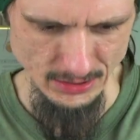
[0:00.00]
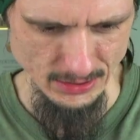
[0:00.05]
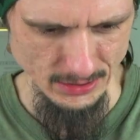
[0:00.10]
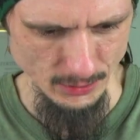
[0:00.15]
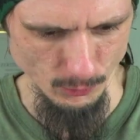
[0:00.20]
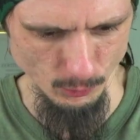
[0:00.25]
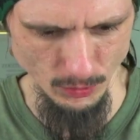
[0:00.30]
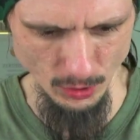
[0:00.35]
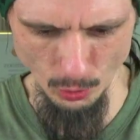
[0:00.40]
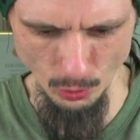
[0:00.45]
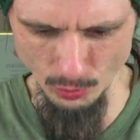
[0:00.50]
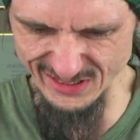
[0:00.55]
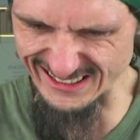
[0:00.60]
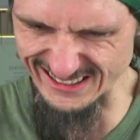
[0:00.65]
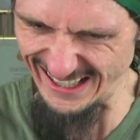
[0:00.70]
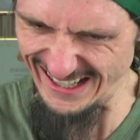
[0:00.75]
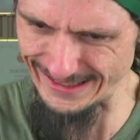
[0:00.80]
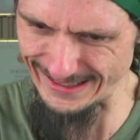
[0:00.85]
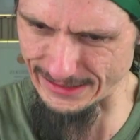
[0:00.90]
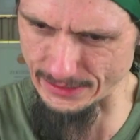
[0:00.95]
will only
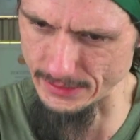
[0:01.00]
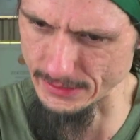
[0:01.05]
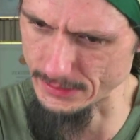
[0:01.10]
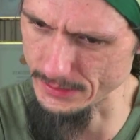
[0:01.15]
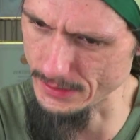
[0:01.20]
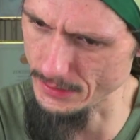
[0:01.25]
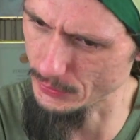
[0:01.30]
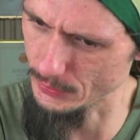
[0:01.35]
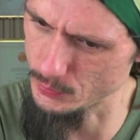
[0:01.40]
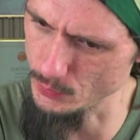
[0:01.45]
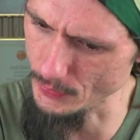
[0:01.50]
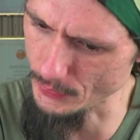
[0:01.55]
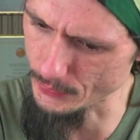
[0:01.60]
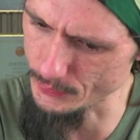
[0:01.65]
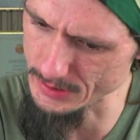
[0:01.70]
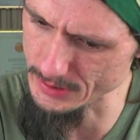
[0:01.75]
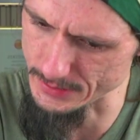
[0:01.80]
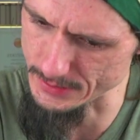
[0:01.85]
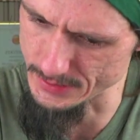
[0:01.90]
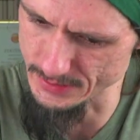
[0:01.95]
take like another 2 or 3
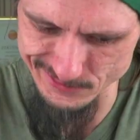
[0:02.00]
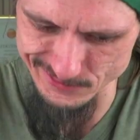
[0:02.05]
years